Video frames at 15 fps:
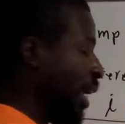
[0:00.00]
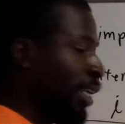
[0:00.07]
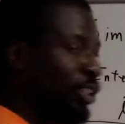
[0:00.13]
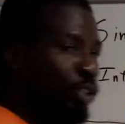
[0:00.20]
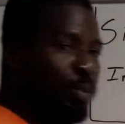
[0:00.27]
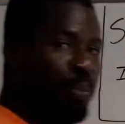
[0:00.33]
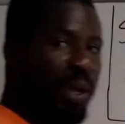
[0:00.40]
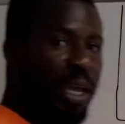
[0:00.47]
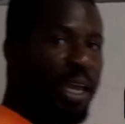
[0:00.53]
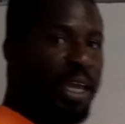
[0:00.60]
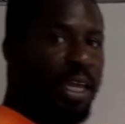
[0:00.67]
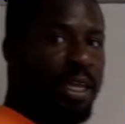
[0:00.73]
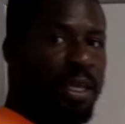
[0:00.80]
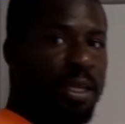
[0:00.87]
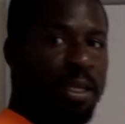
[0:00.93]
that you
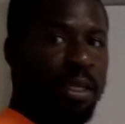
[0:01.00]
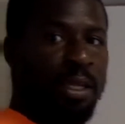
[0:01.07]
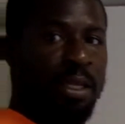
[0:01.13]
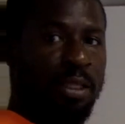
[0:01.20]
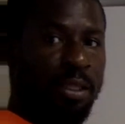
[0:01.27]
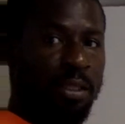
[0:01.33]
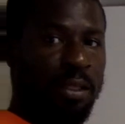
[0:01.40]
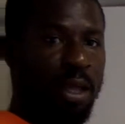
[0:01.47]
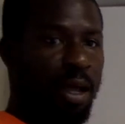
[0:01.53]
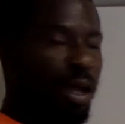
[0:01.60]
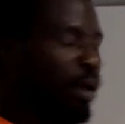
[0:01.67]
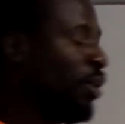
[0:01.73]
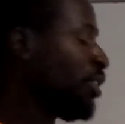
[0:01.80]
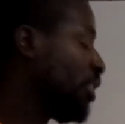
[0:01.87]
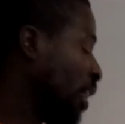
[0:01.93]
pay, the
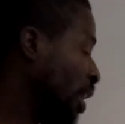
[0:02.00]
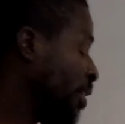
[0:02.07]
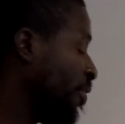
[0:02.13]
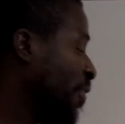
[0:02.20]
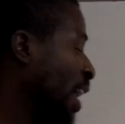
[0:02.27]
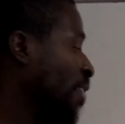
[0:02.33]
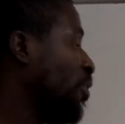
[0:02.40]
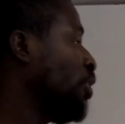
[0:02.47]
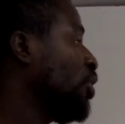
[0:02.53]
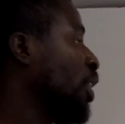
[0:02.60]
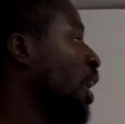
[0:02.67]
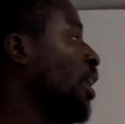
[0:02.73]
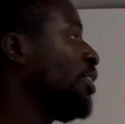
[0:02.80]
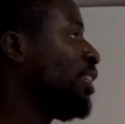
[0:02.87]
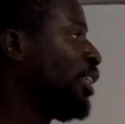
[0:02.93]

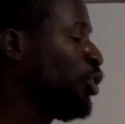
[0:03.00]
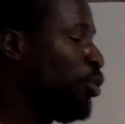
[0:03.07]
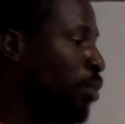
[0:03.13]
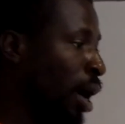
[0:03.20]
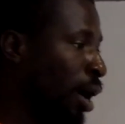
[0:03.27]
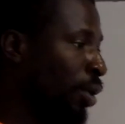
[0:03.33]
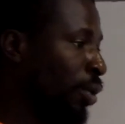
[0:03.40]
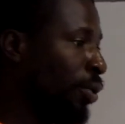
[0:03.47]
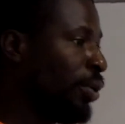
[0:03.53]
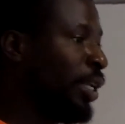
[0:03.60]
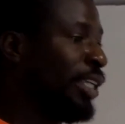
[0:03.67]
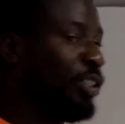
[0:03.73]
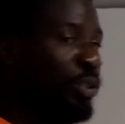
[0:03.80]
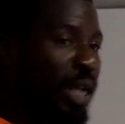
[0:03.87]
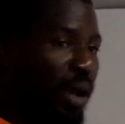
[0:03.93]
$500 that you borrowed
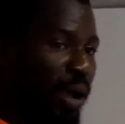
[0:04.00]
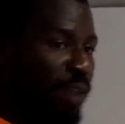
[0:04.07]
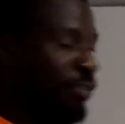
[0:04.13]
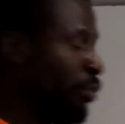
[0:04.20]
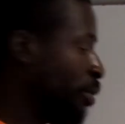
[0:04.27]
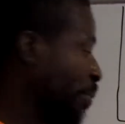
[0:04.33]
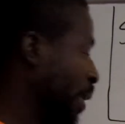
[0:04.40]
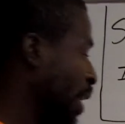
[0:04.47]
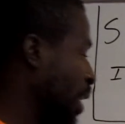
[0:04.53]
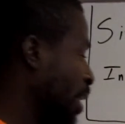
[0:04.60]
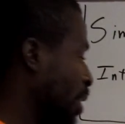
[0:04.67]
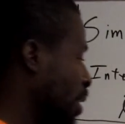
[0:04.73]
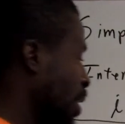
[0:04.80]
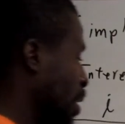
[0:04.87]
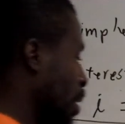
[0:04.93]
that you now have to
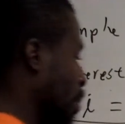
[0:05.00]
repay,